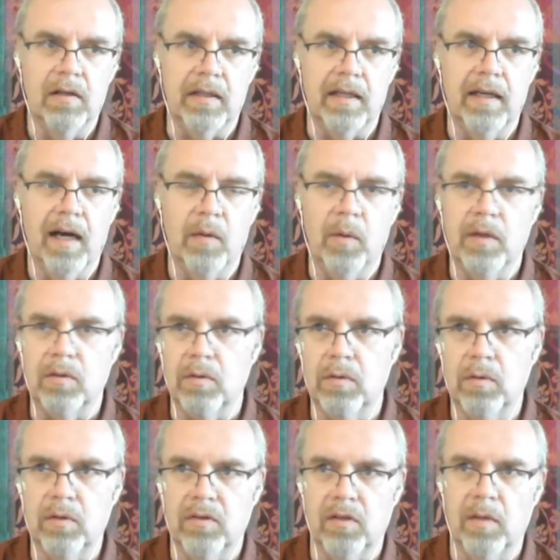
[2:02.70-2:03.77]
okay, I want to
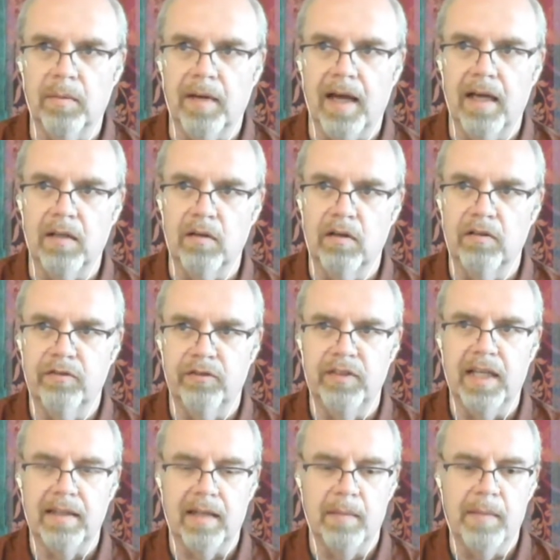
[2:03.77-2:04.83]
do some kind of
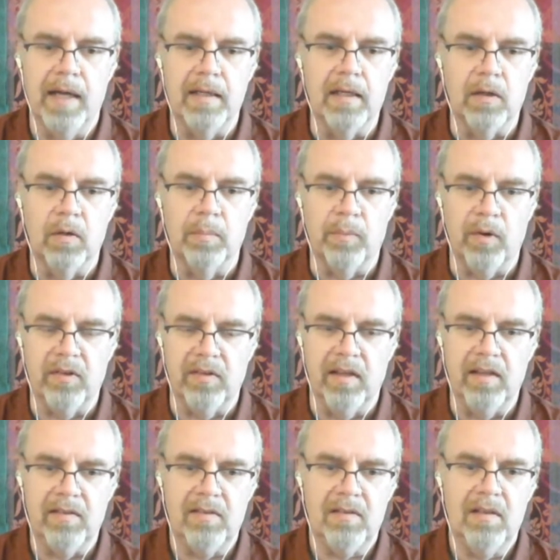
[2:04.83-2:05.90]
data mining on
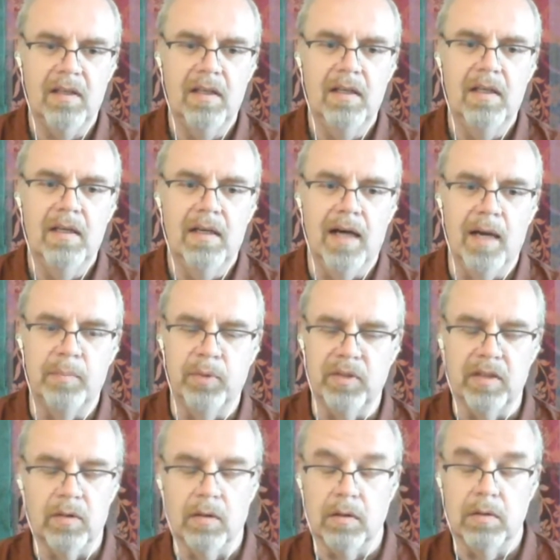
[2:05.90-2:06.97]
process. I
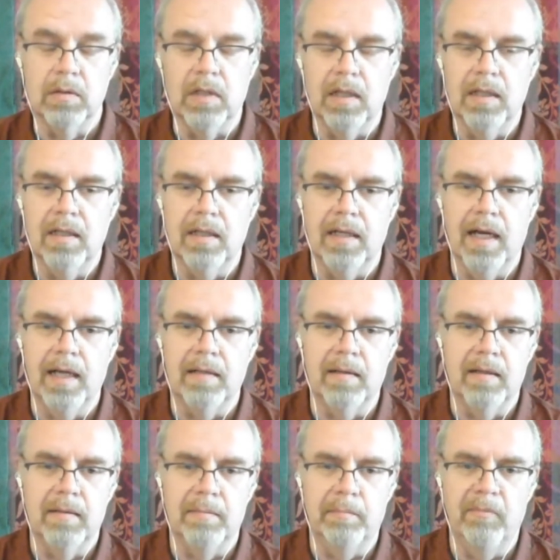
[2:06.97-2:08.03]
put it on Google,
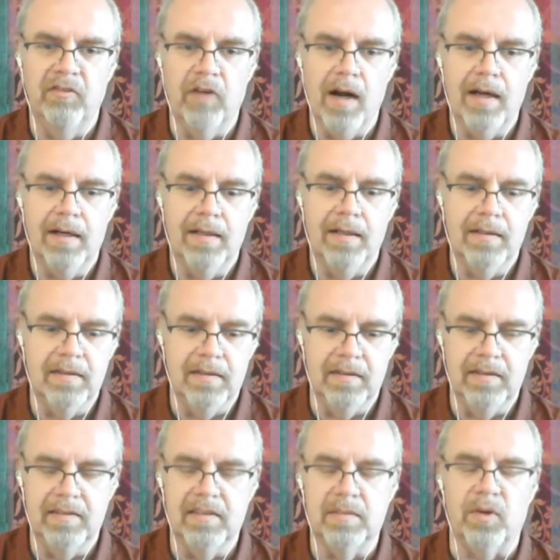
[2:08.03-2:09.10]
and voila,
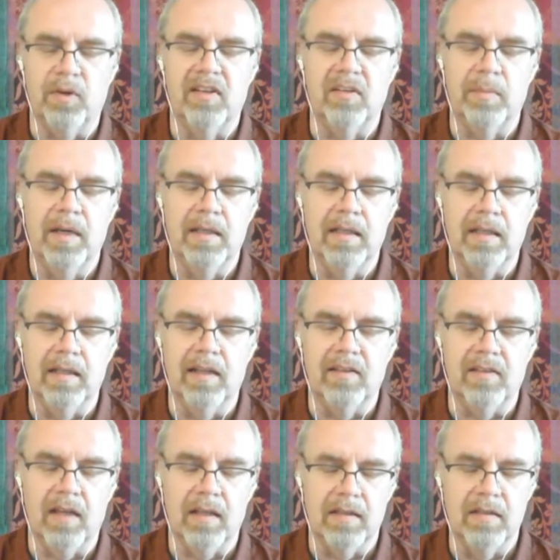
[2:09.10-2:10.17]
this is process mining
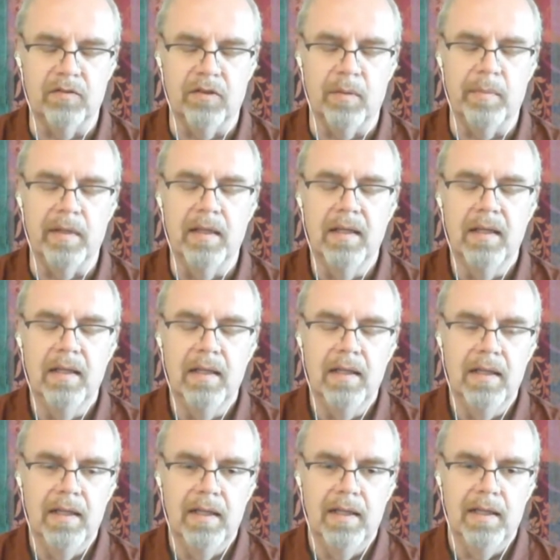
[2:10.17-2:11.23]
that started from it.
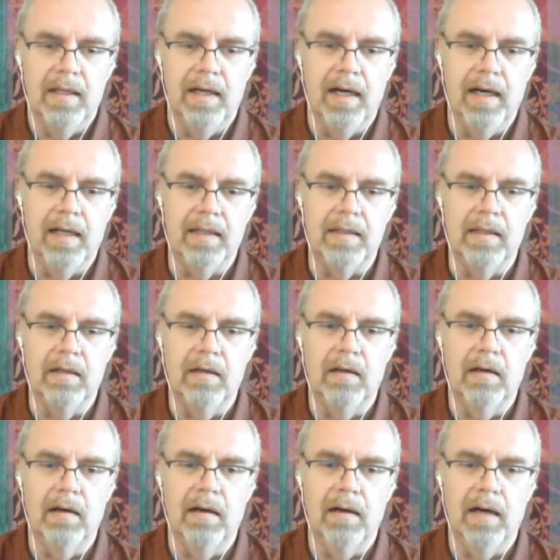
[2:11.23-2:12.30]
And
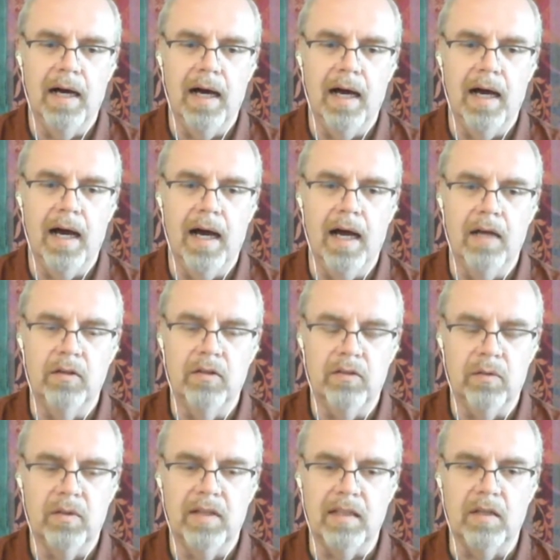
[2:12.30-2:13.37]
uh, I
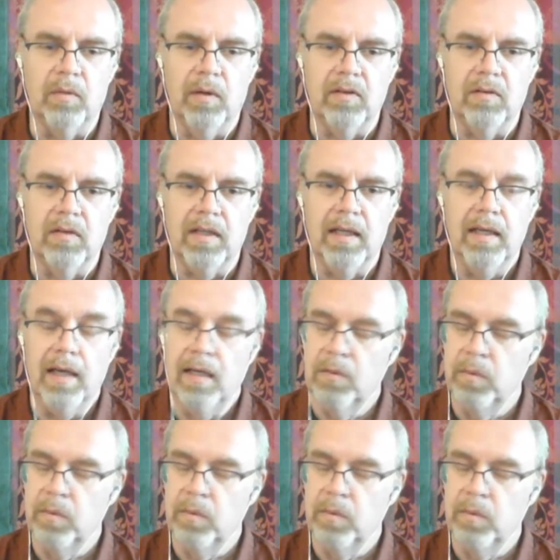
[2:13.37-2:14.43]
understood that it was okay,
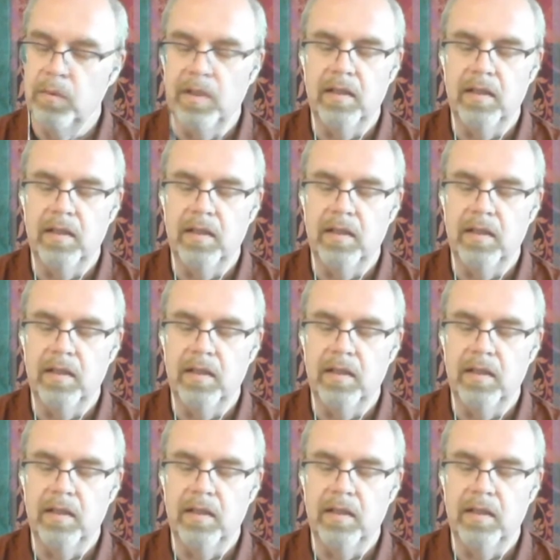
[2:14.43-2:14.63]
and we